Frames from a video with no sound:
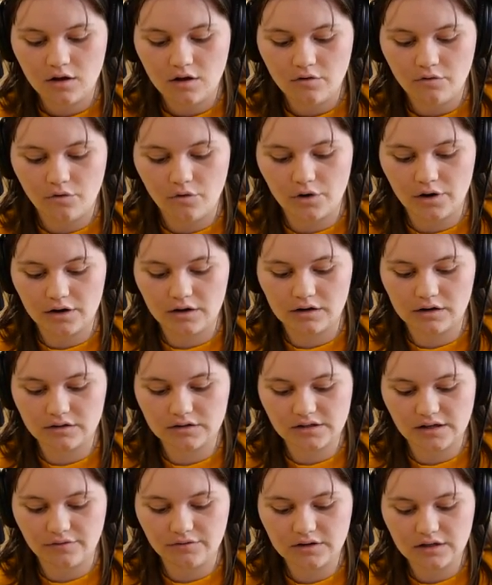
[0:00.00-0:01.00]
For in
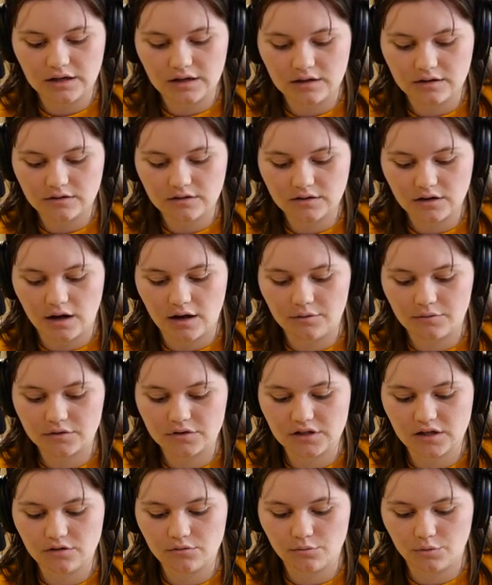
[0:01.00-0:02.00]
seven days I will
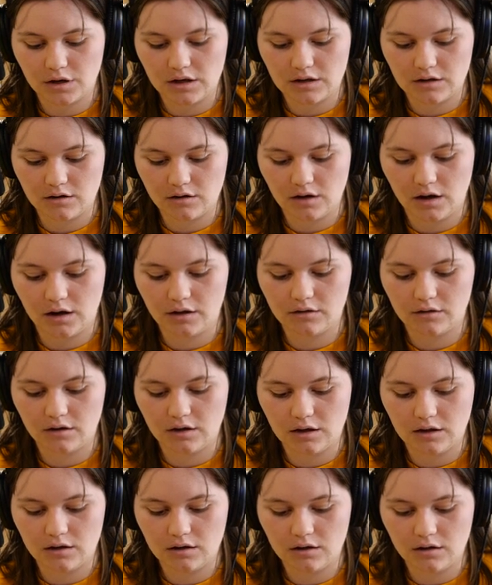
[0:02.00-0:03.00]
send rain on the
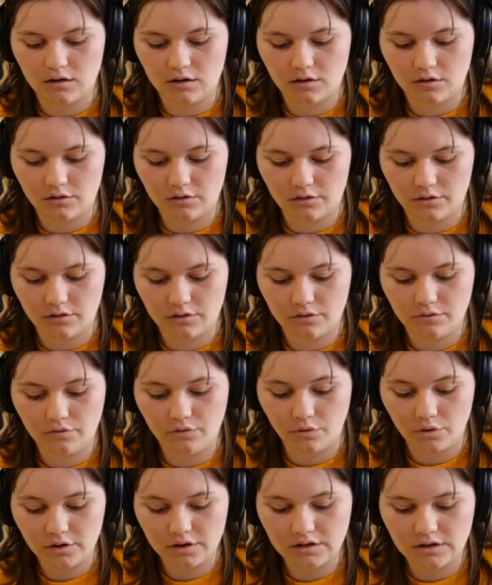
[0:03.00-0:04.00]
earth
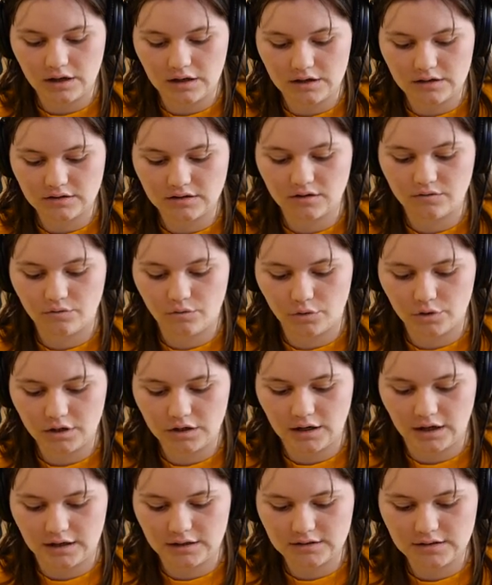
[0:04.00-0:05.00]
forty days and forty
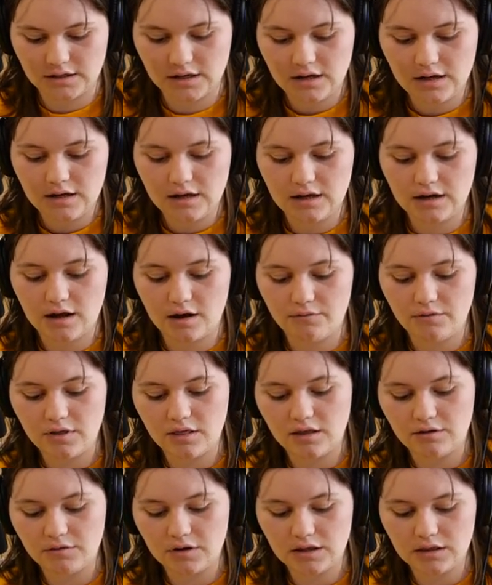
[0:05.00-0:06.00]
nights, and every
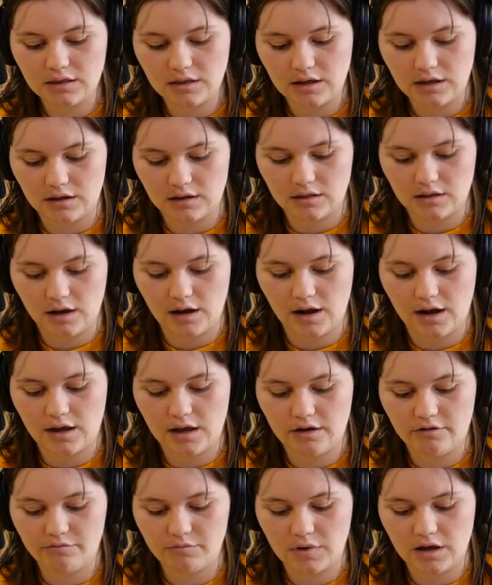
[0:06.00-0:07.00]
living thing that I
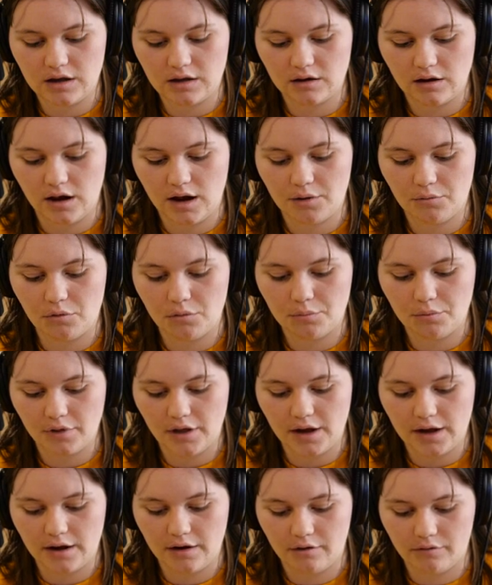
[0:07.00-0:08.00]
have made I will
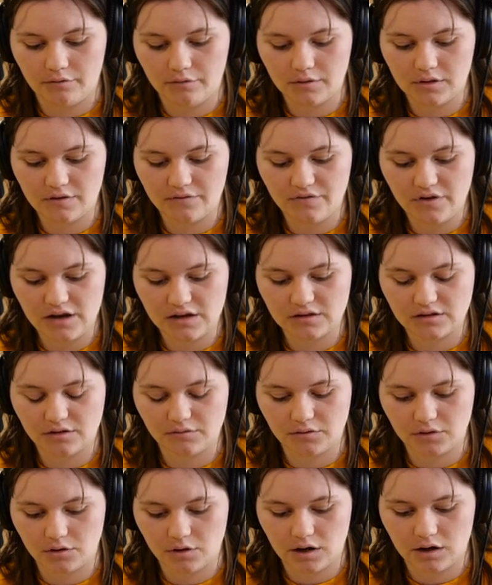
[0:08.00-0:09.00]
blot out from the face of
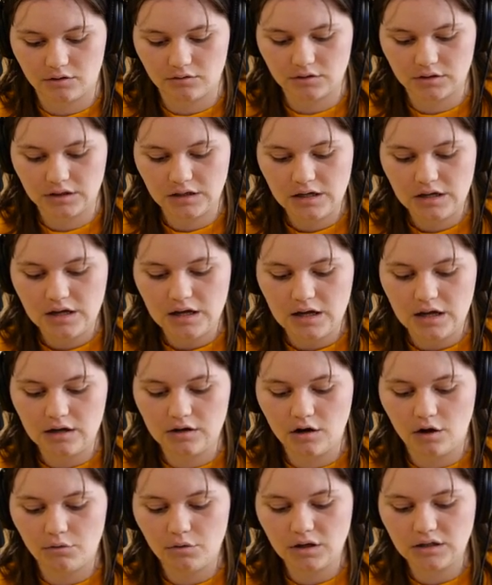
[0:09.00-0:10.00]
the ground. And
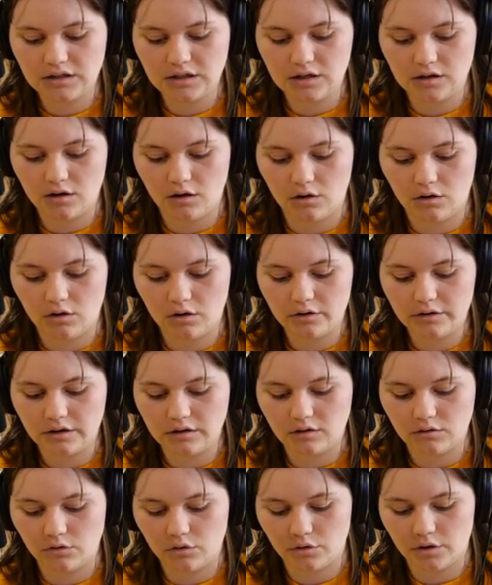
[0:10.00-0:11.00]
Noah did all that
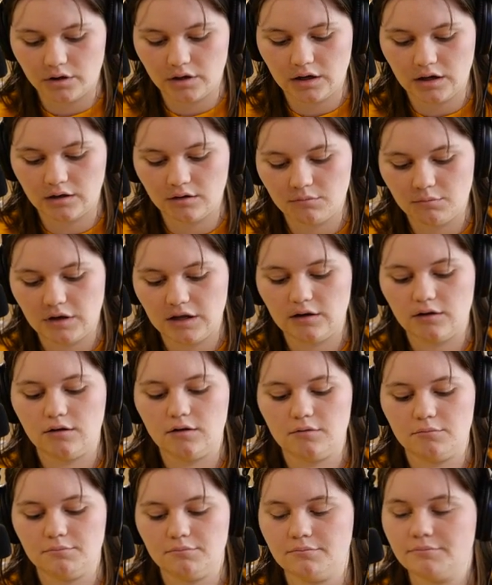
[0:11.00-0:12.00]
the Lord had commanded
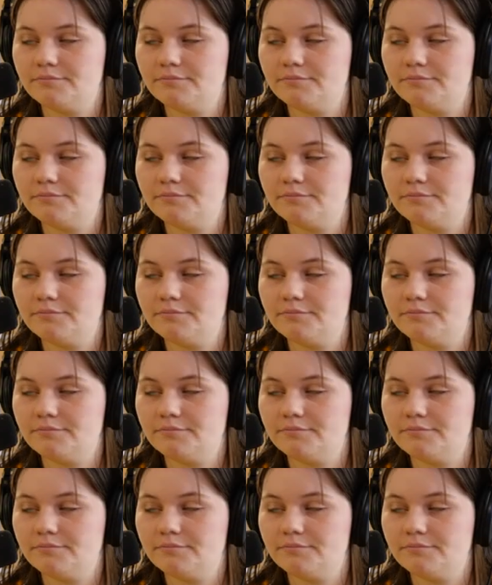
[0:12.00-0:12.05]
him.